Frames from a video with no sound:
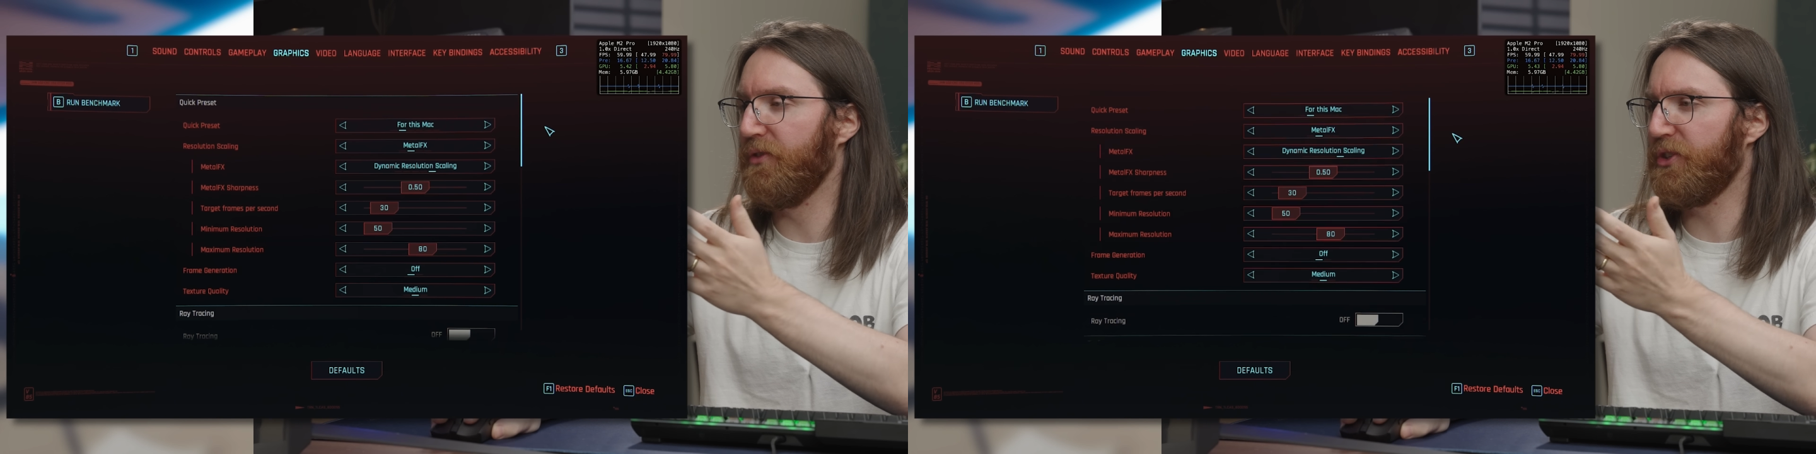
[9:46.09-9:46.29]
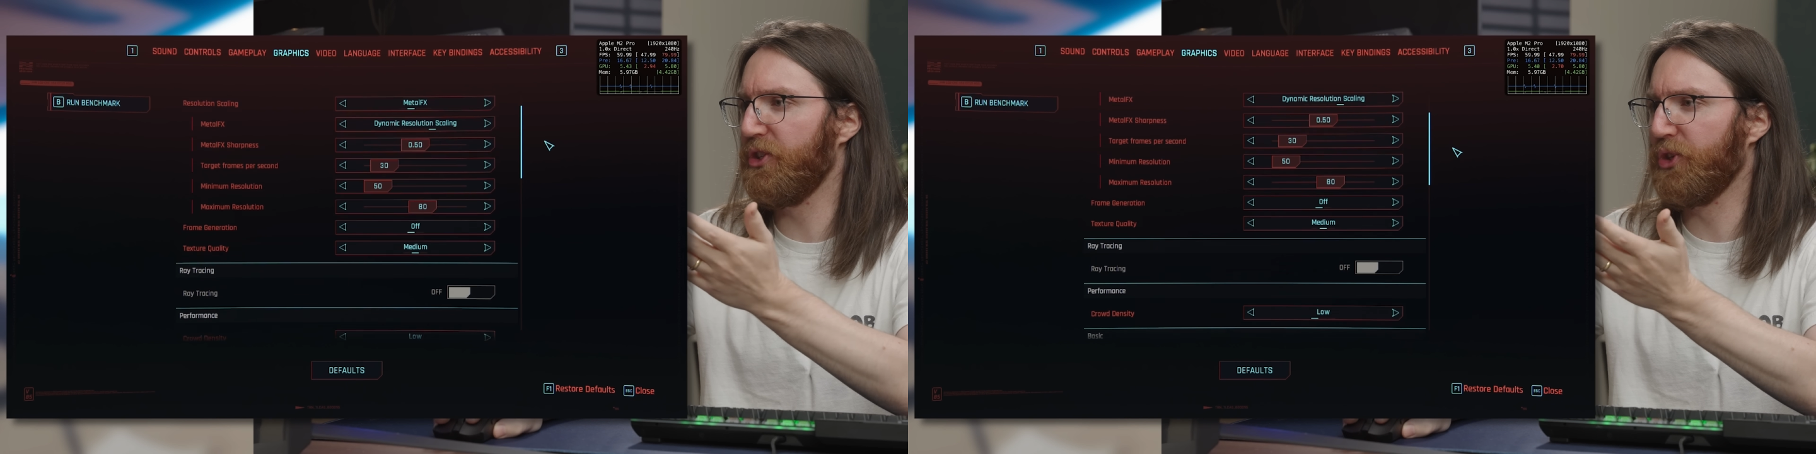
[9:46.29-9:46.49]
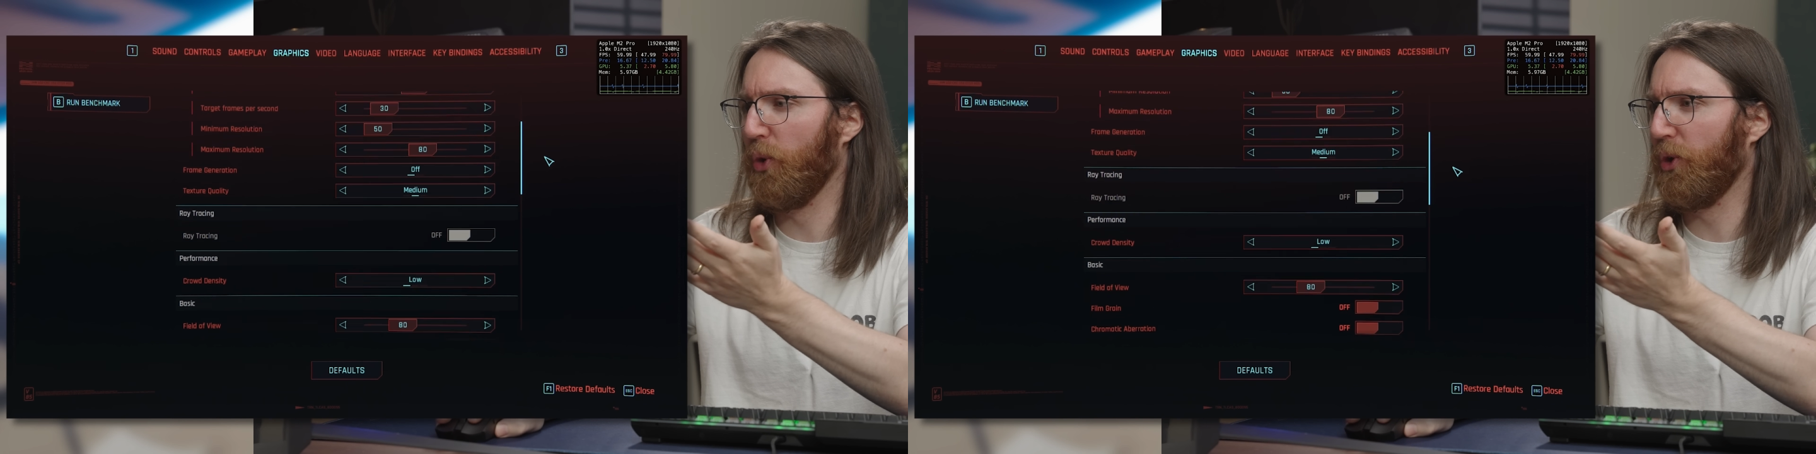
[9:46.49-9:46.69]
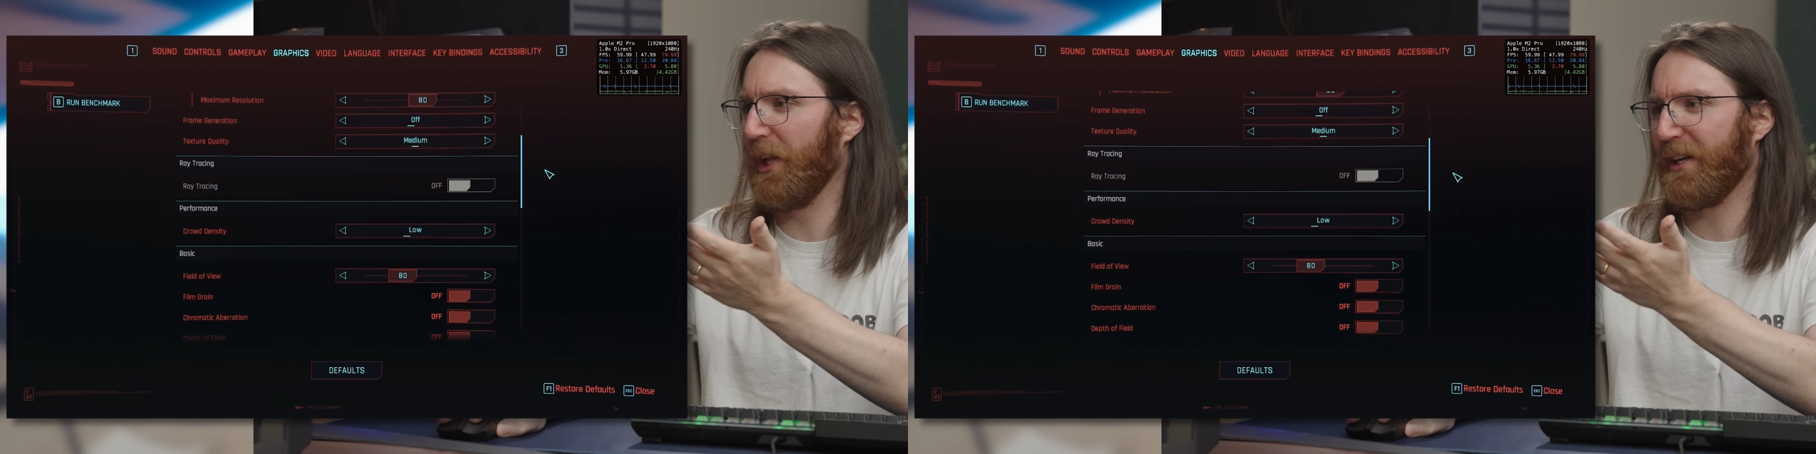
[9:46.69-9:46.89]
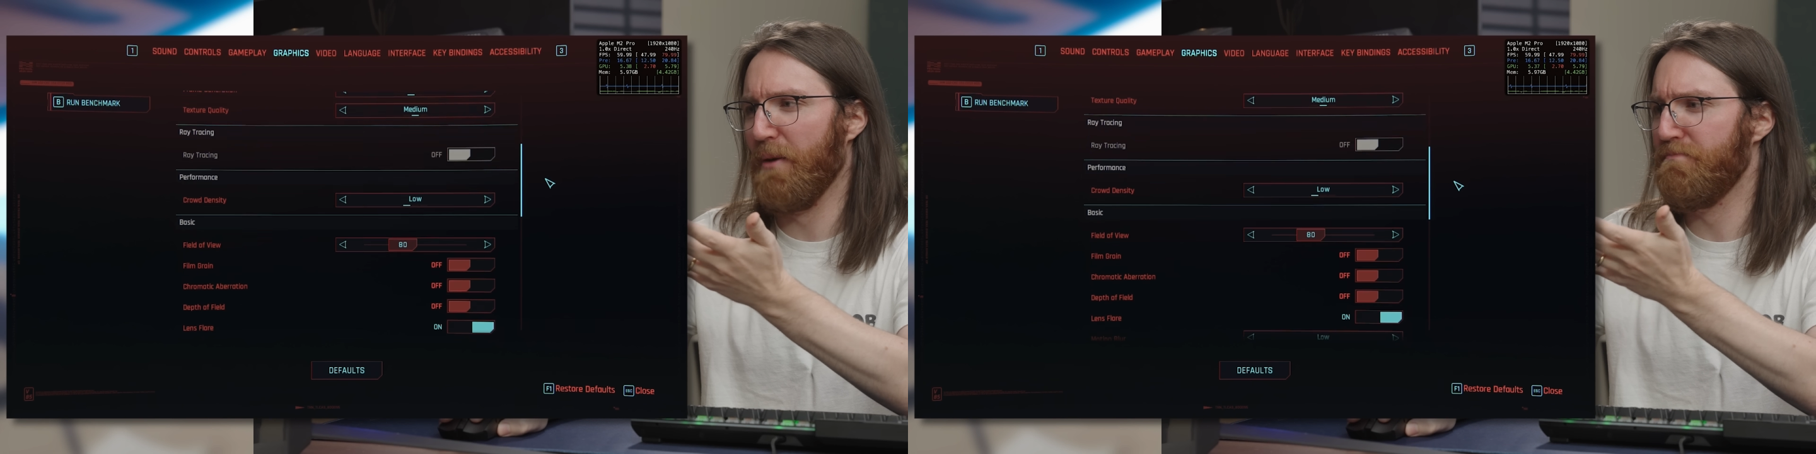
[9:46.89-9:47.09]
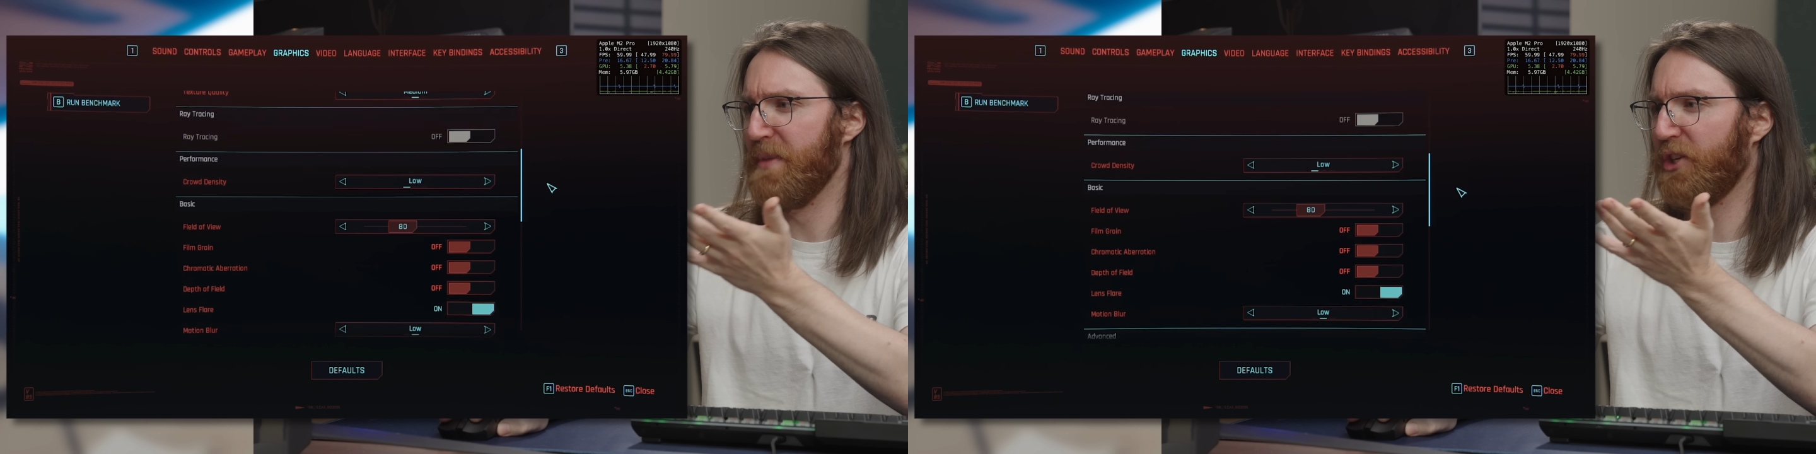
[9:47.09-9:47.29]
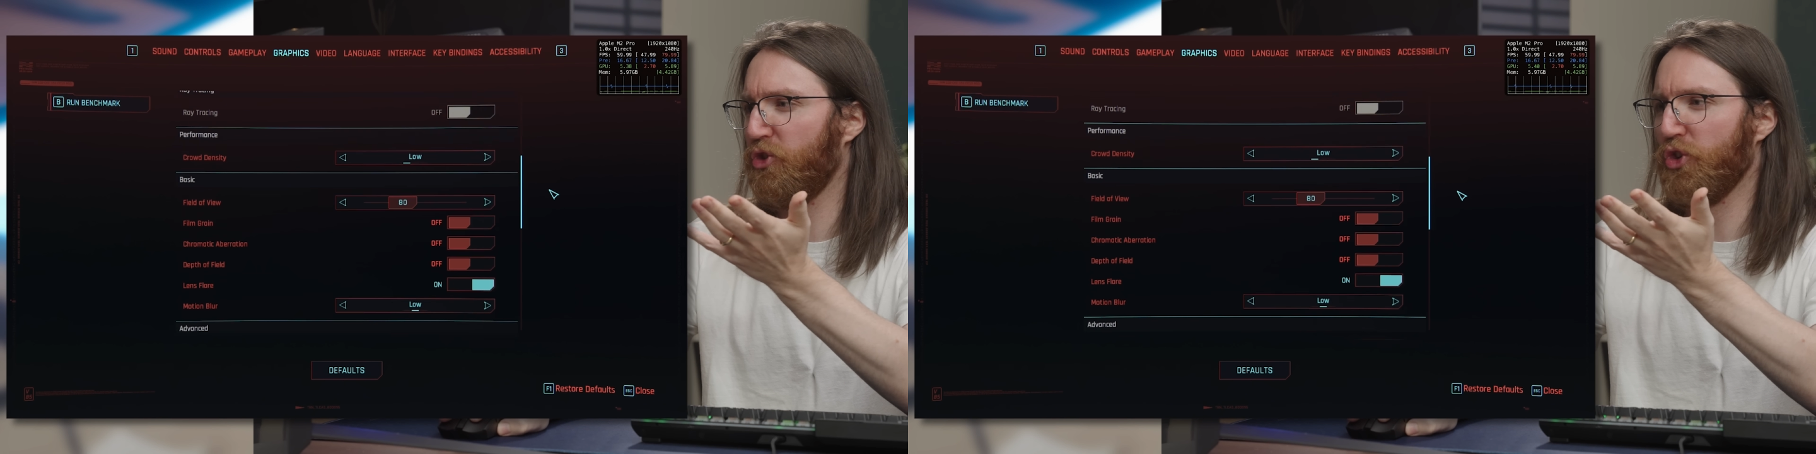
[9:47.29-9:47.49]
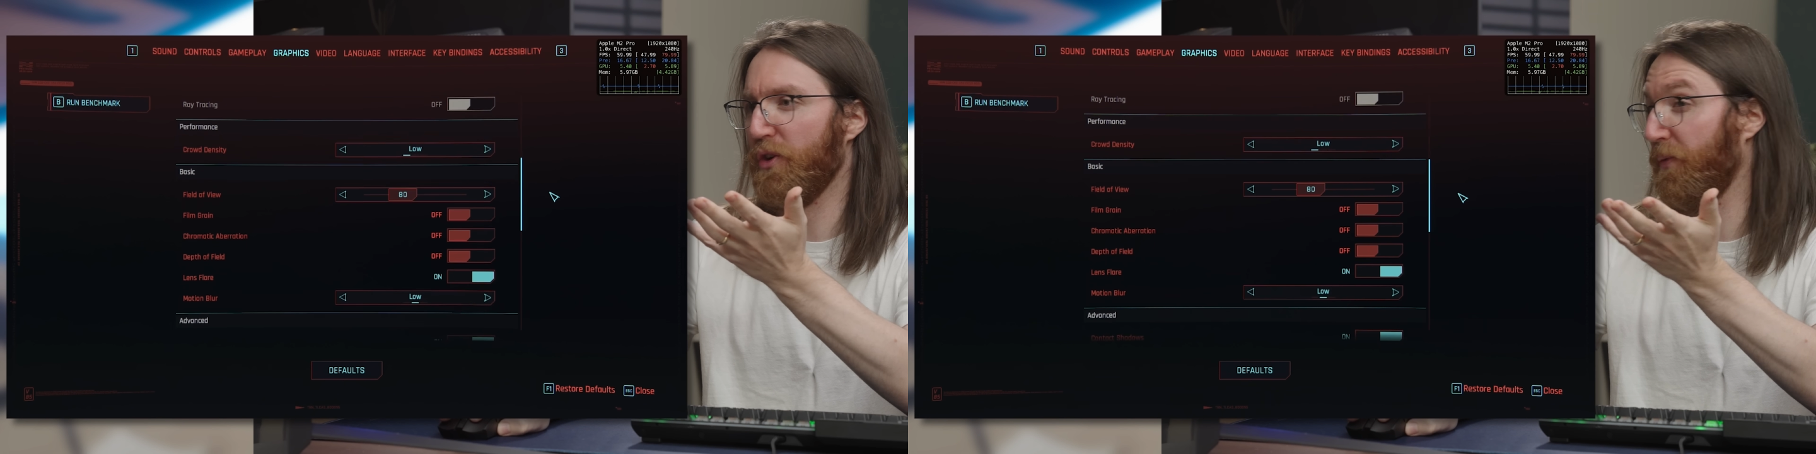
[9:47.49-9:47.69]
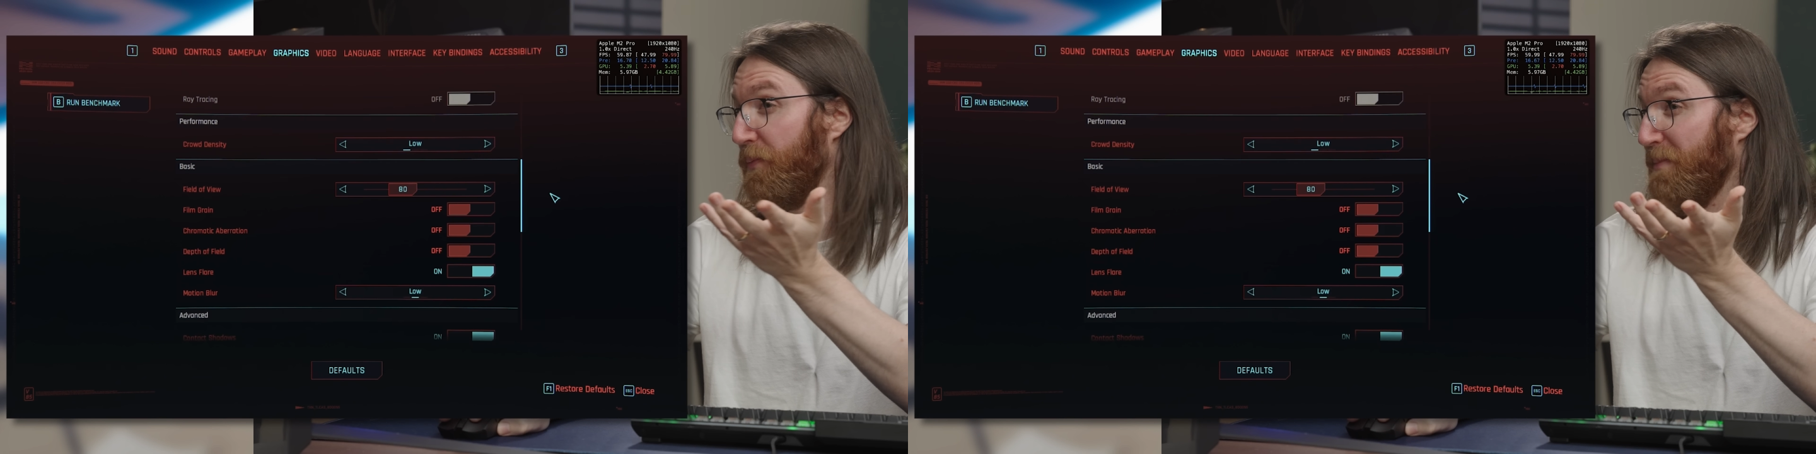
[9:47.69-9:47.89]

This is all like a mixture of